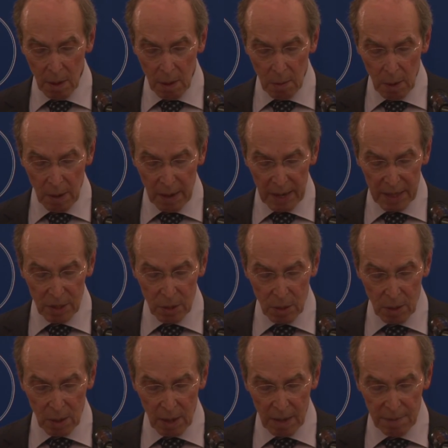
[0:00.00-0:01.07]
Where
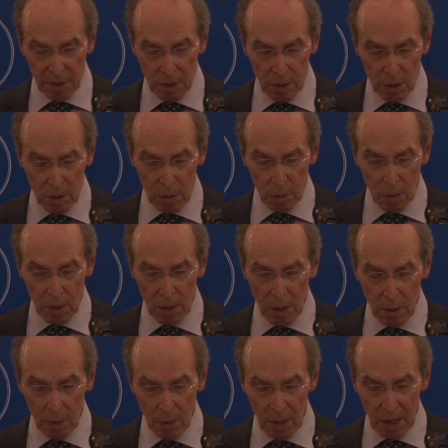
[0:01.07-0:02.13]
external efforts will
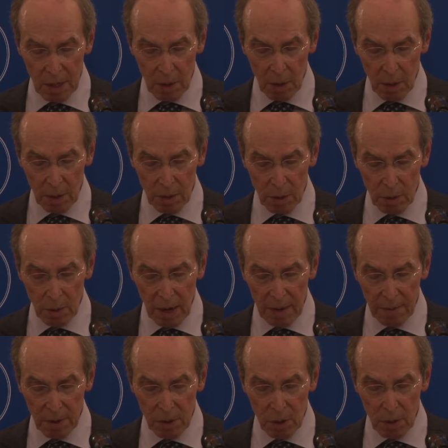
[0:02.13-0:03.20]
only cause
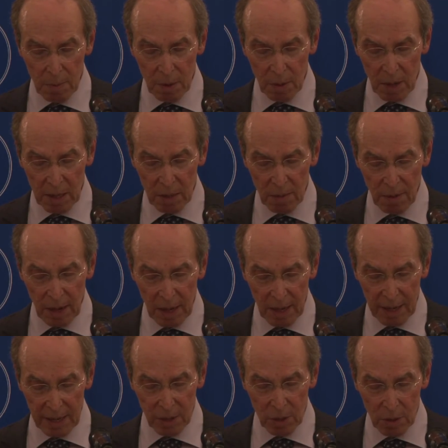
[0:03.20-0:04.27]
graver human rights
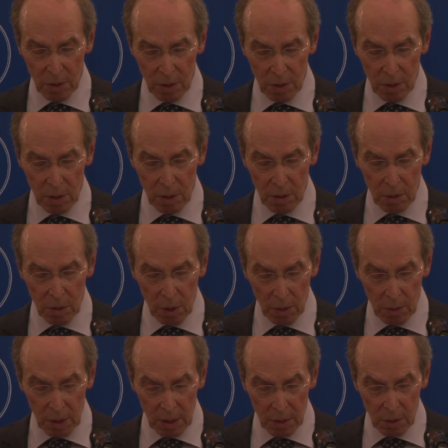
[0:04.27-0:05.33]
violations,
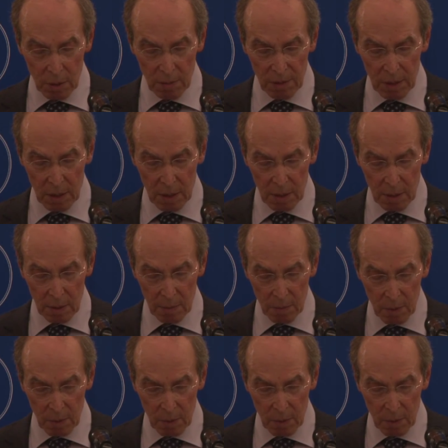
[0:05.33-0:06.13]
don't intervene.